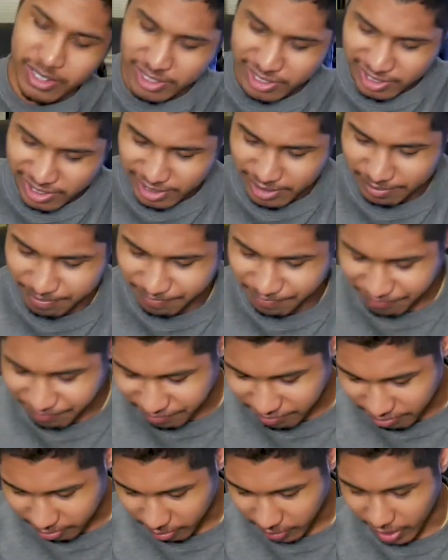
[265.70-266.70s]
um,
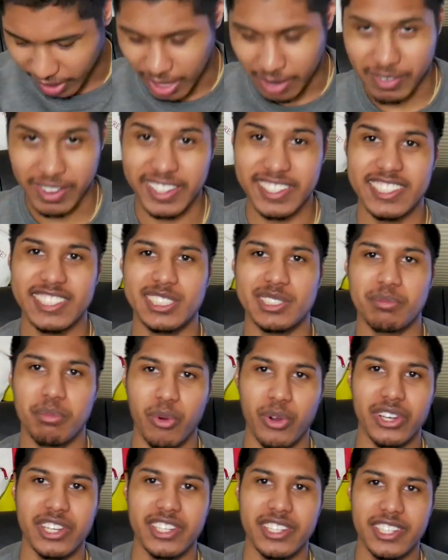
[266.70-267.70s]
I'm kind of
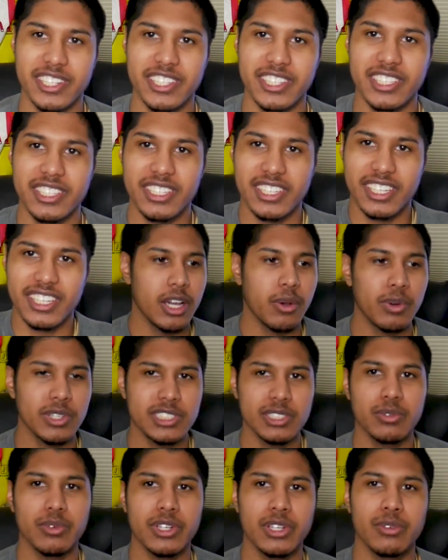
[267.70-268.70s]
disappointed in it. It
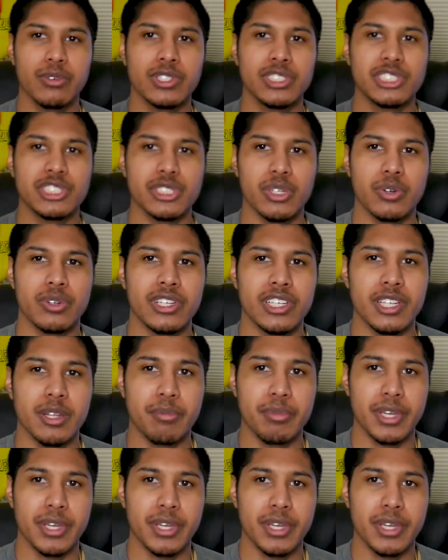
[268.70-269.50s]
wasn't what it was shown in the